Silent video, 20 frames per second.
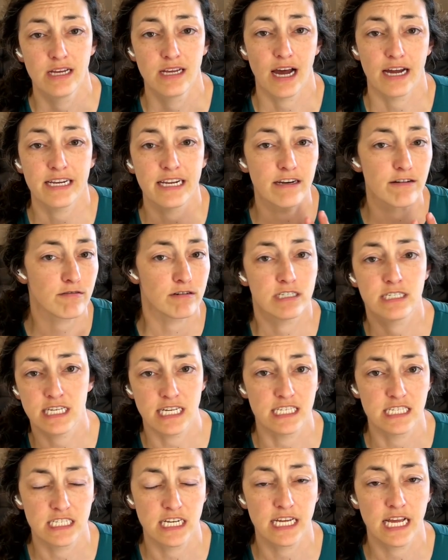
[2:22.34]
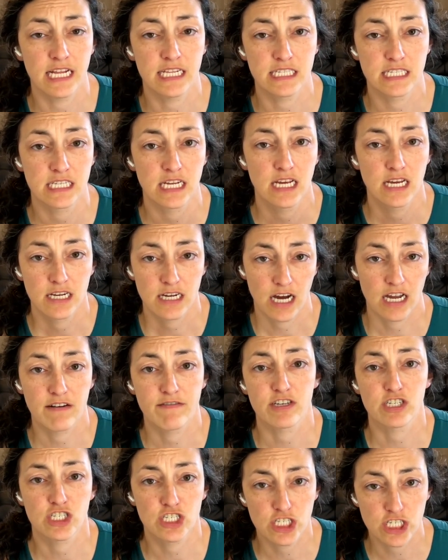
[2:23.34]
I need to resist against kind of
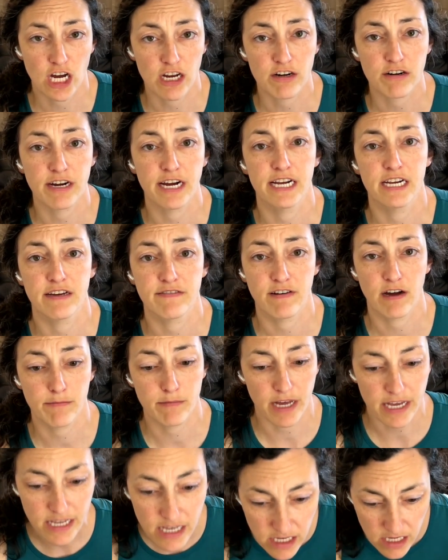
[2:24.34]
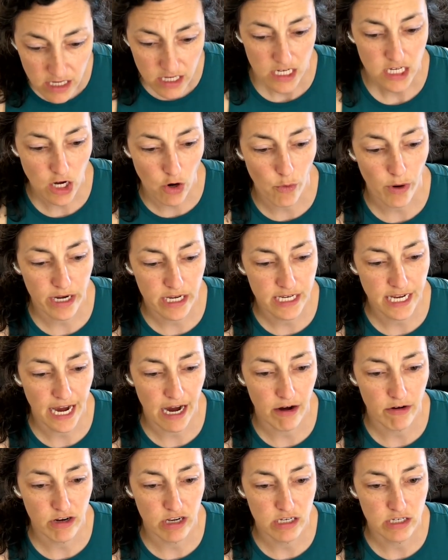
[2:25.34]
a shuddering if I'm like going
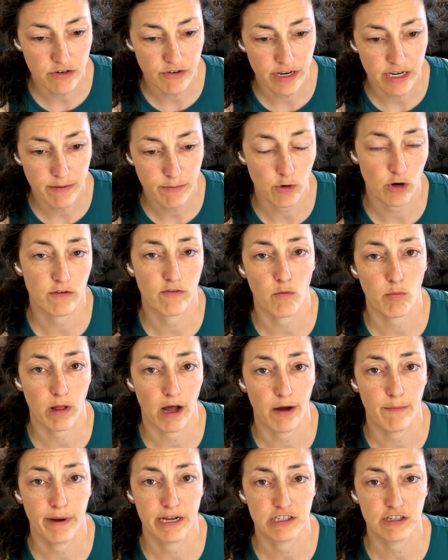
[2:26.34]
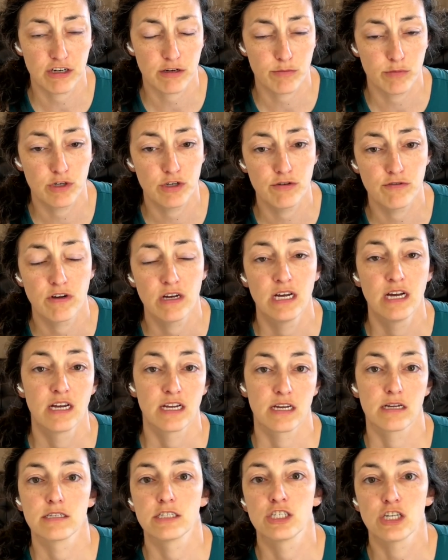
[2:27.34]
down and doing a more of a plyometric move,
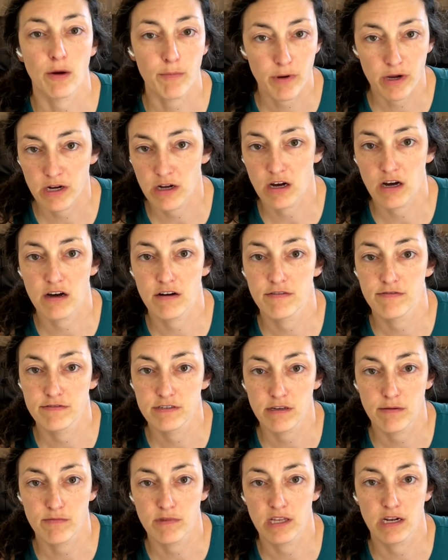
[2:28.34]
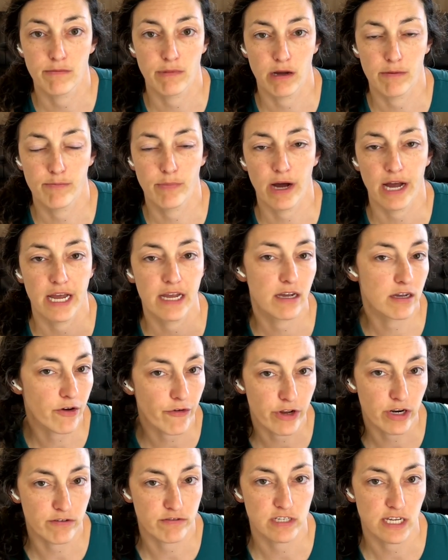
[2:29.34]
jumping off something on my bike,
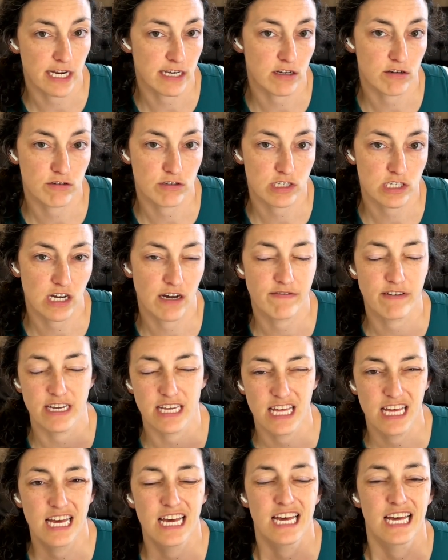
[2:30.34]
going over technical stuff. Like